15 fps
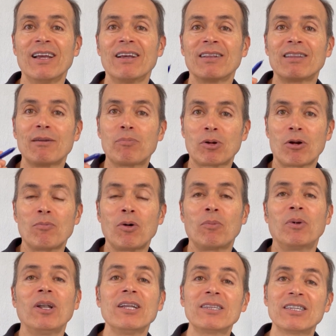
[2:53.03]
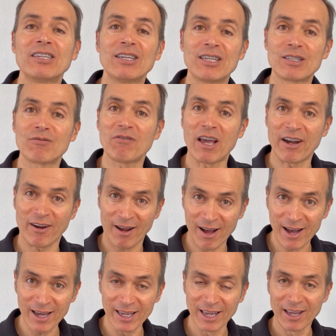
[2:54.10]
The probability is very
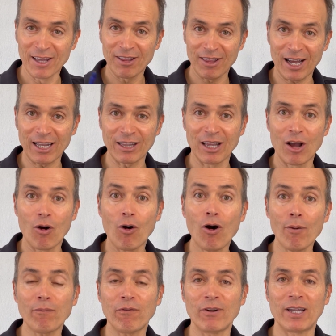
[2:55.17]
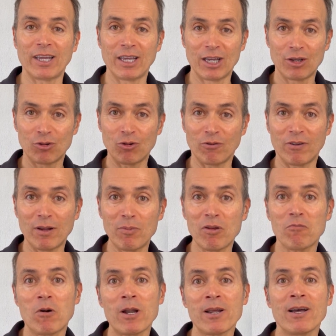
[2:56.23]
high that hopefully you will be
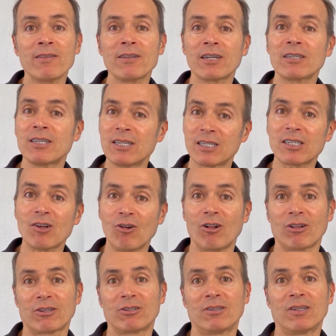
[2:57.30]
100 years old.